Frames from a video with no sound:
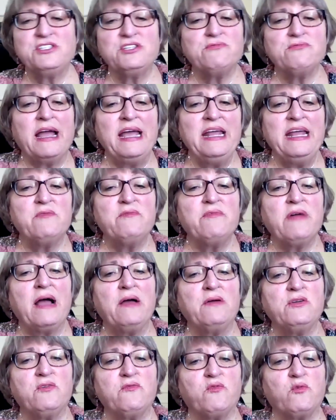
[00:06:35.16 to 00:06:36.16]
the right
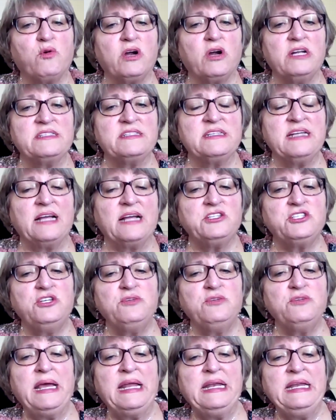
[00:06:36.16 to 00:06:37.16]
amount of words, not
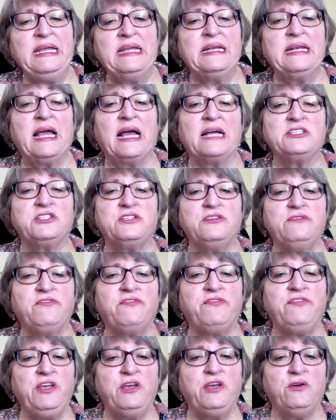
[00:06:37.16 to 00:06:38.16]
too many and not too
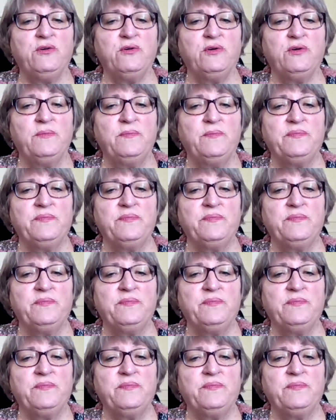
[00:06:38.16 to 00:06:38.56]
few.